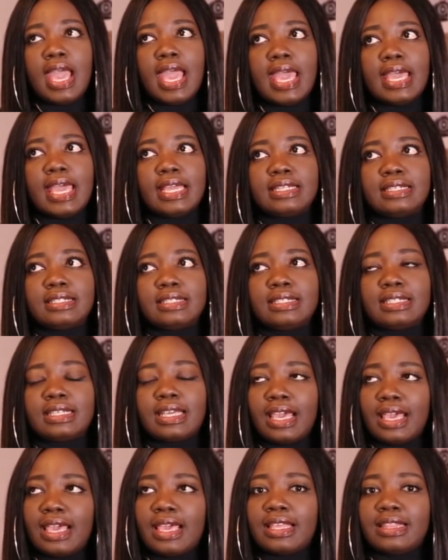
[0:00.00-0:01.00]
And
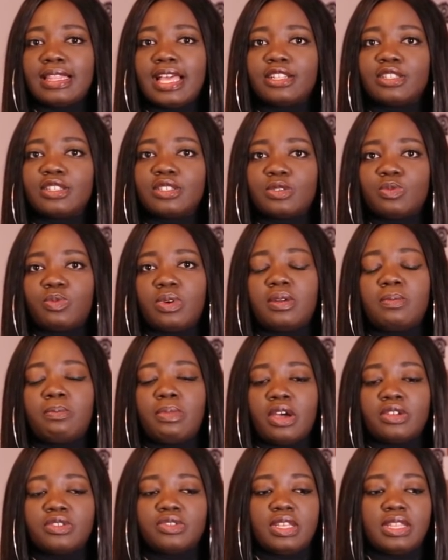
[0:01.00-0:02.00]
yeah, that's one
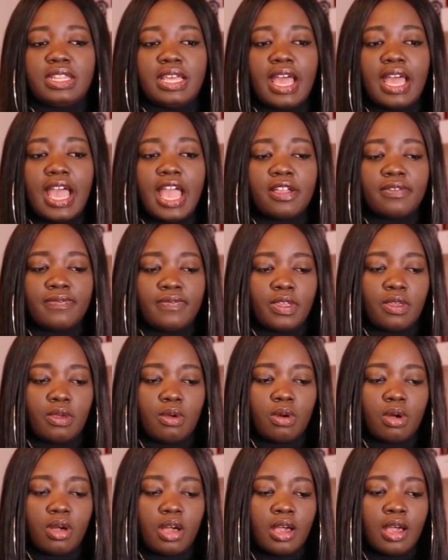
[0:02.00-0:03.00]
boundary that I
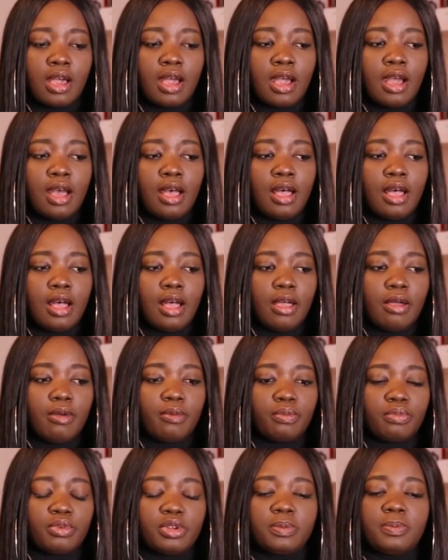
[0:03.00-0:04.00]
feel
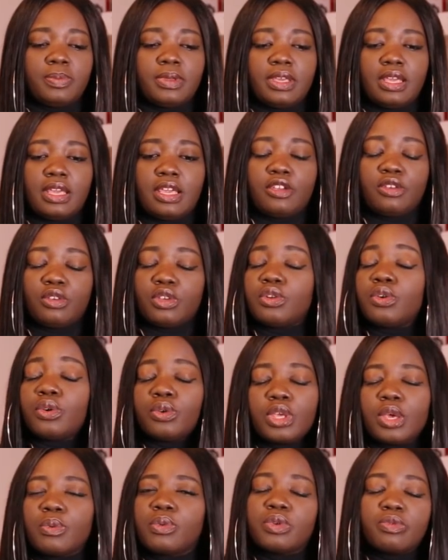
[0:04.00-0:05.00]
would be, you know,
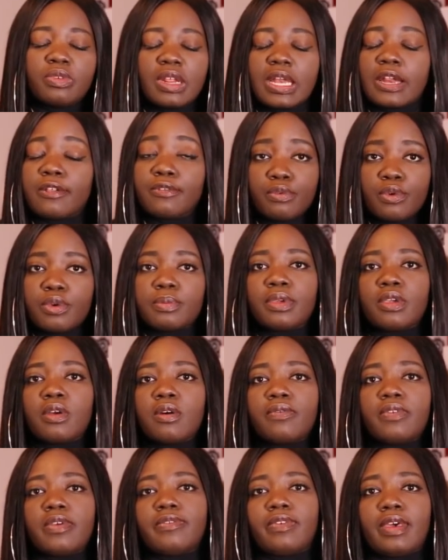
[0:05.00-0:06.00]
it would really throw me
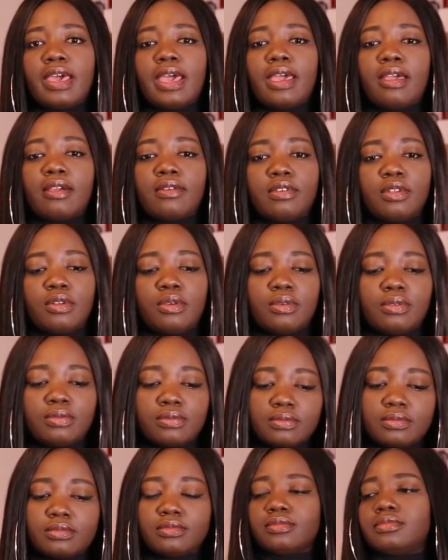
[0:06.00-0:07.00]
off if I, you know,
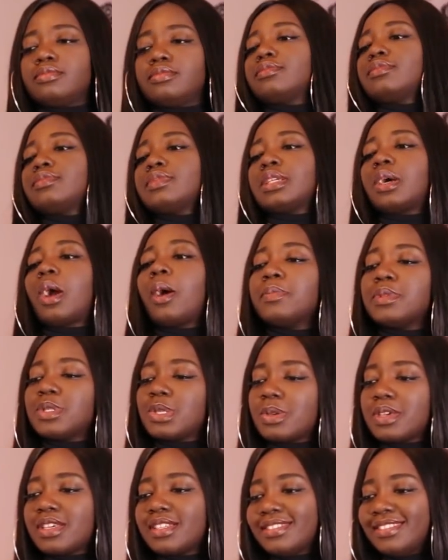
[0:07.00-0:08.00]
succumb
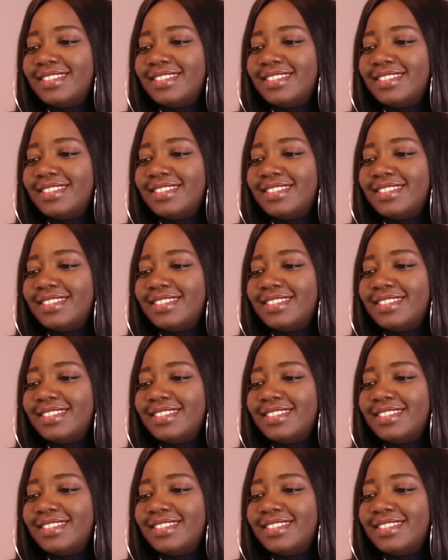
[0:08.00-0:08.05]
to it.